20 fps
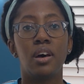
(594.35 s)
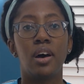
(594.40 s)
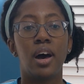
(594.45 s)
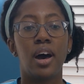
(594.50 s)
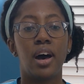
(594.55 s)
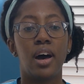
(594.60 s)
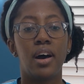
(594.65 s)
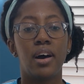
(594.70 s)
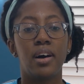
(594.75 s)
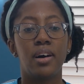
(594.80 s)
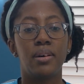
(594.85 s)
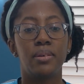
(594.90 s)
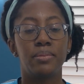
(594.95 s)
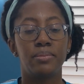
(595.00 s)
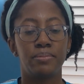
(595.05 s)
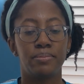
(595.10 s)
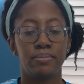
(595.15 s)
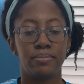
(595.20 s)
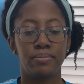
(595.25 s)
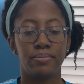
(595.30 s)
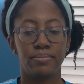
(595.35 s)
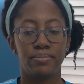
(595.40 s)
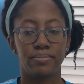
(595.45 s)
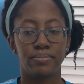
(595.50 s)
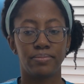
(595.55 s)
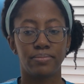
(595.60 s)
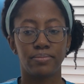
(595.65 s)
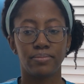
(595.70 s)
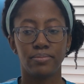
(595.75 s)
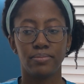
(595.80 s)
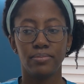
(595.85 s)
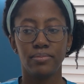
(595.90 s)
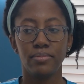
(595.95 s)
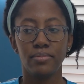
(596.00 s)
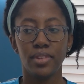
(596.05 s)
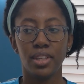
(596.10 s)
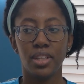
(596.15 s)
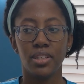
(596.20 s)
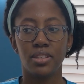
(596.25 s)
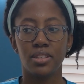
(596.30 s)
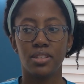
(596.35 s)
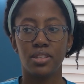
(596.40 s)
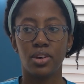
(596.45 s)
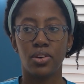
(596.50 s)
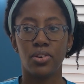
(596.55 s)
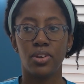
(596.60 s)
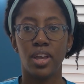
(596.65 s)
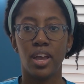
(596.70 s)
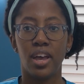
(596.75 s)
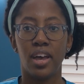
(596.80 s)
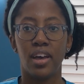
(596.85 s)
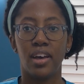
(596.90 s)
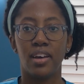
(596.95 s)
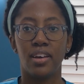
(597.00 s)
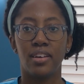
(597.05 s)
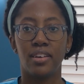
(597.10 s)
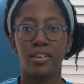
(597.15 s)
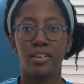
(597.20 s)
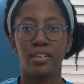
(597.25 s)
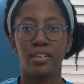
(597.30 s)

So yeah,